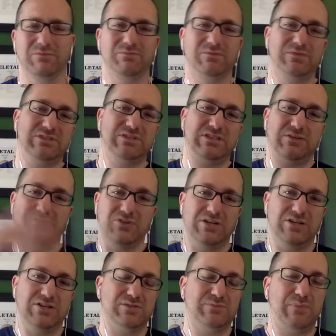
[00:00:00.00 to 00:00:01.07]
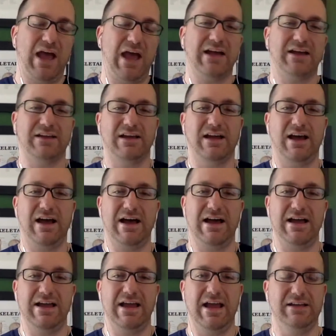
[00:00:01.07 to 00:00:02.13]
Several years back,
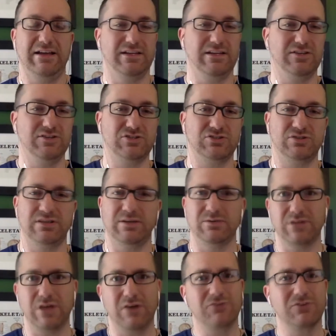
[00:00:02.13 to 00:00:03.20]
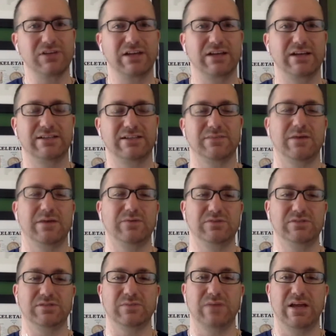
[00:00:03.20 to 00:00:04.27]
I had an injury that was unrelated to my
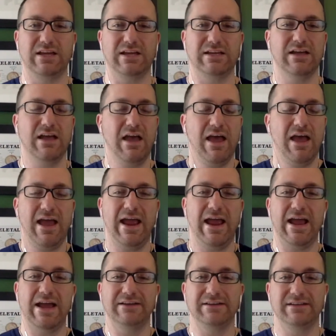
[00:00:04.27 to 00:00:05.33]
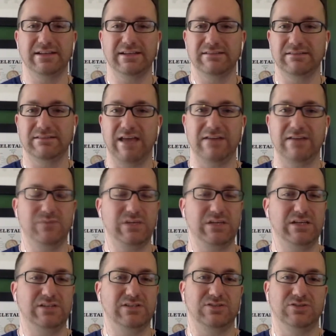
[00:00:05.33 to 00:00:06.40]
music making, and it led
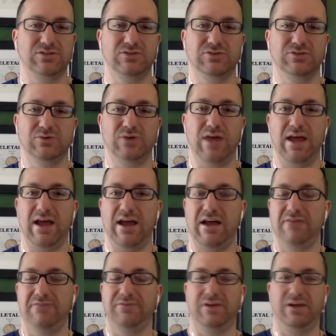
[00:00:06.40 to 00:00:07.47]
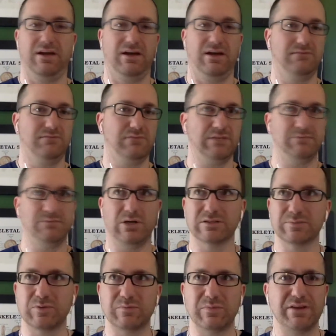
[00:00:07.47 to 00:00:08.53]
me to have
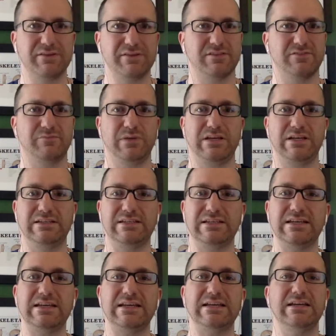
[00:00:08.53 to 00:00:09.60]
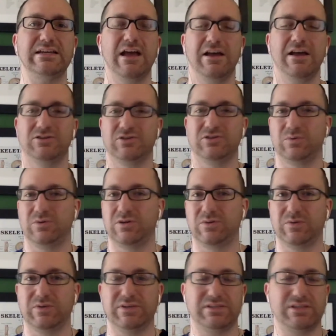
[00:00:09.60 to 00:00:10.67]
multiple months of PT, to work
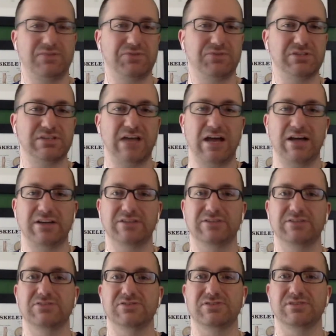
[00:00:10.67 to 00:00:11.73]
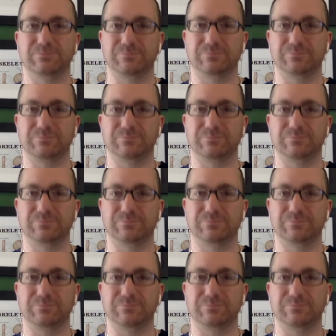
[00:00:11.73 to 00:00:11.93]
with several doctors,